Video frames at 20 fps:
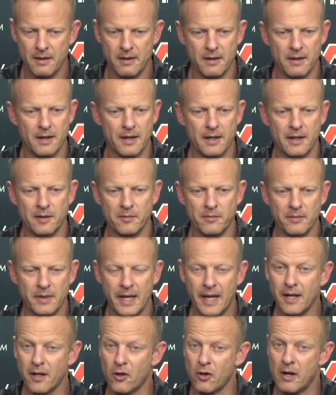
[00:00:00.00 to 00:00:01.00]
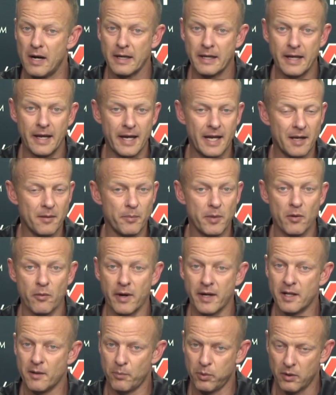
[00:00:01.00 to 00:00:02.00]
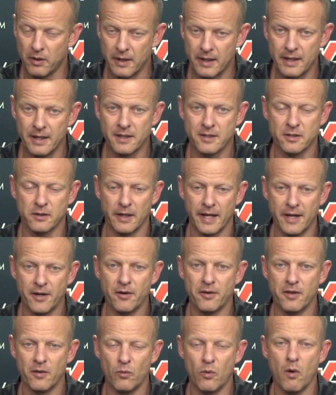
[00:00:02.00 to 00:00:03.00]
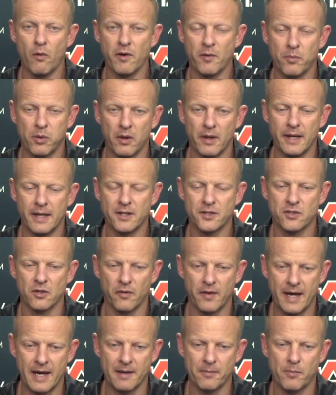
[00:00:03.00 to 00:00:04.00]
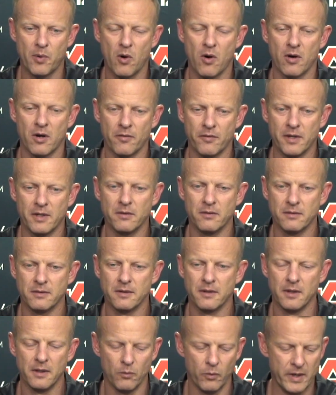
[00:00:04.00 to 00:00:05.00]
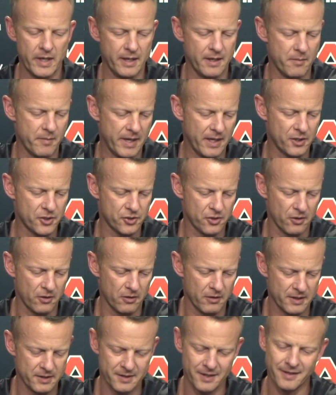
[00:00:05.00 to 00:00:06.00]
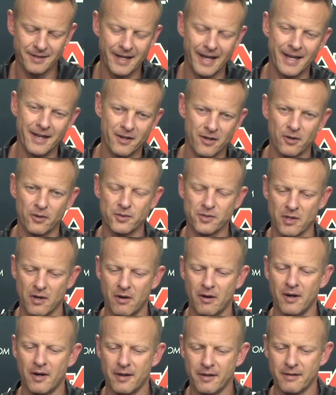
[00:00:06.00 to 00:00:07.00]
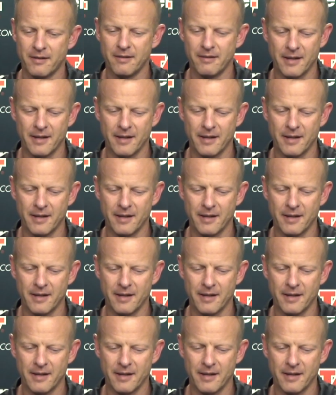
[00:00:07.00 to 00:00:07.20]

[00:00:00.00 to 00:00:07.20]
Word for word: um, 8 o'clock game, be ready to play. It's later than what we played, so that part of it we need to make sure as the day goes on.